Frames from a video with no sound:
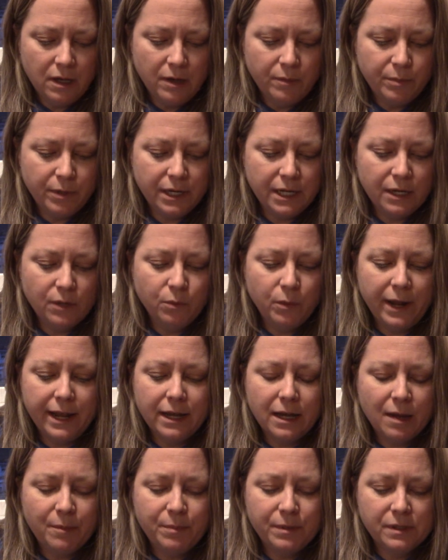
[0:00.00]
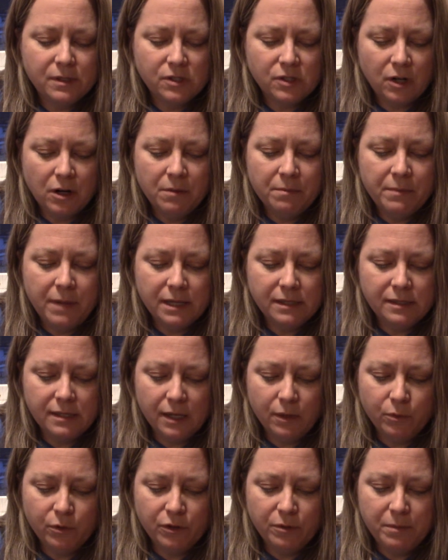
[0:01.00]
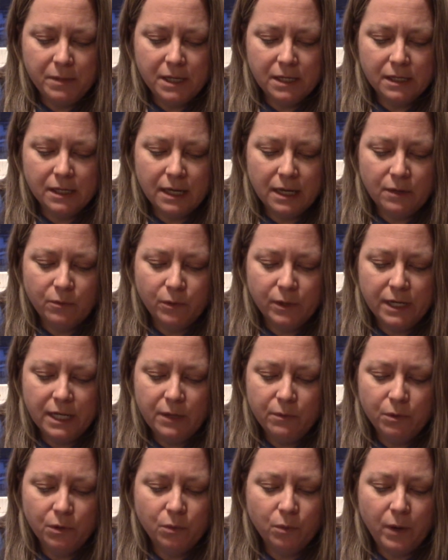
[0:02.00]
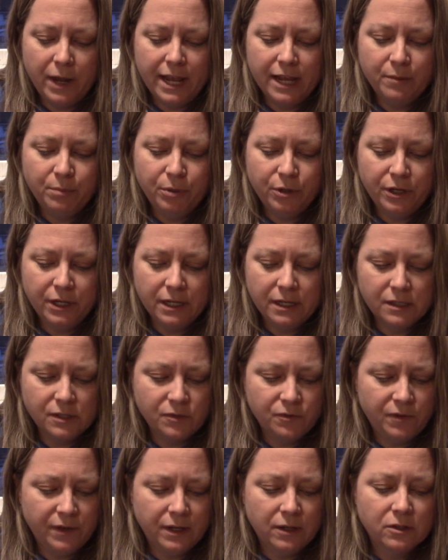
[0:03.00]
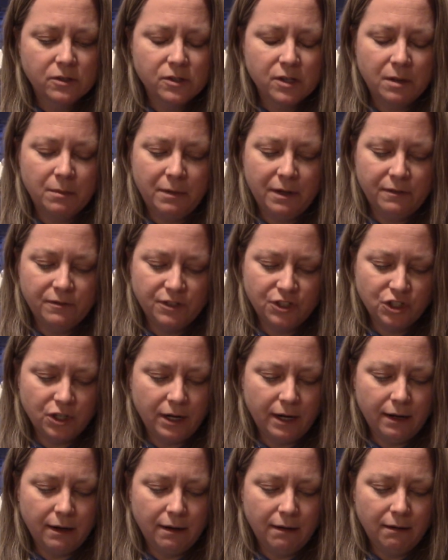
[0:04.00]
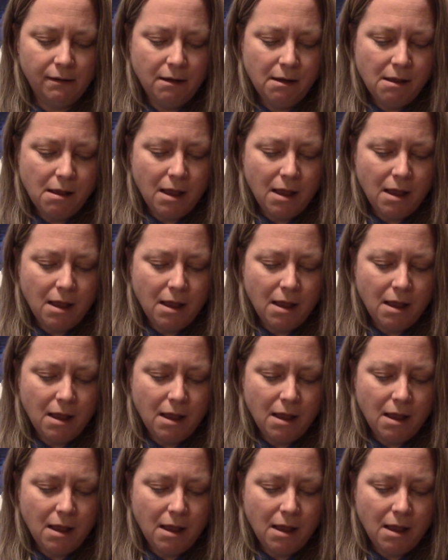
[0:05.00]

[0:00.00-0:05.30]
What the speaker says: But he'd wake up and start messing with me again when he would wake, putting his fingers on my vagina.